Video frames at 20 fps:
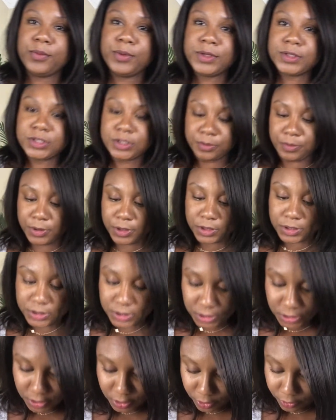went to
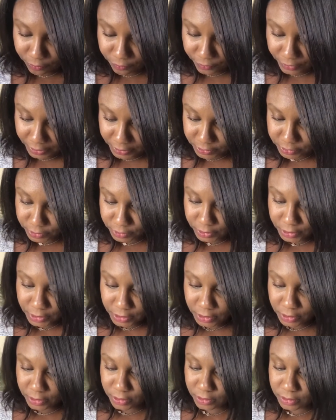Burlington Coat Factory